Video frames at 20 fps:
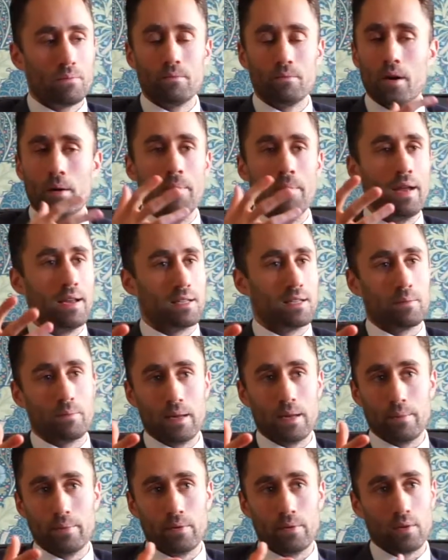amazing
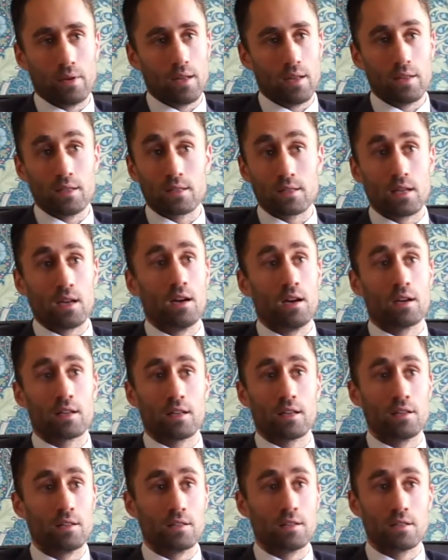people like the
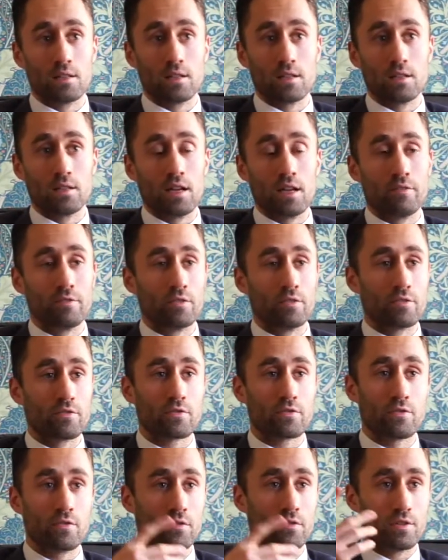Sahakians at the Davidoff
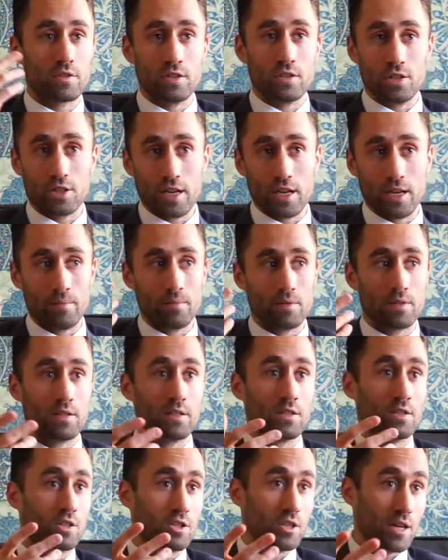store in St
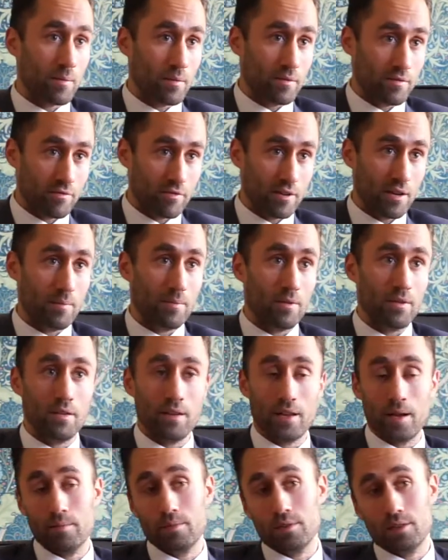James's, Gemma Freeman, the
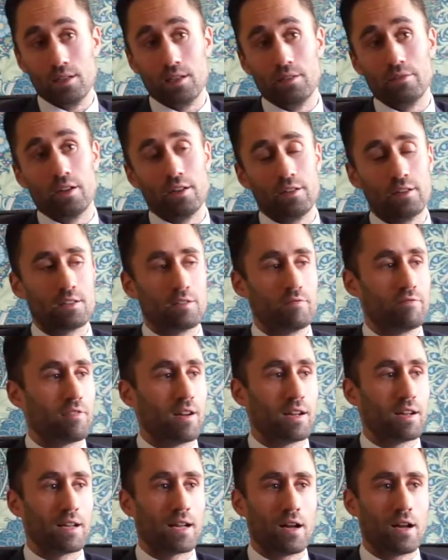MD of Hunters and
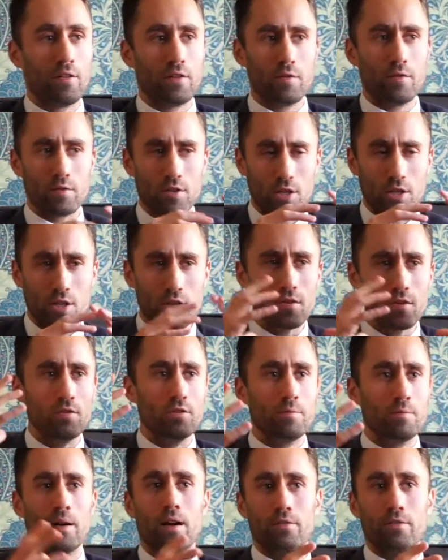Frankow, there was a
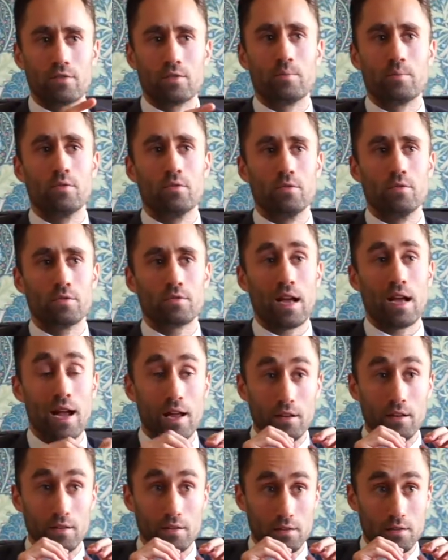huge amount of support
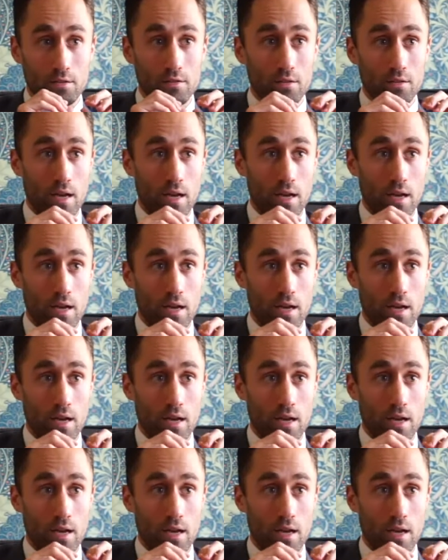and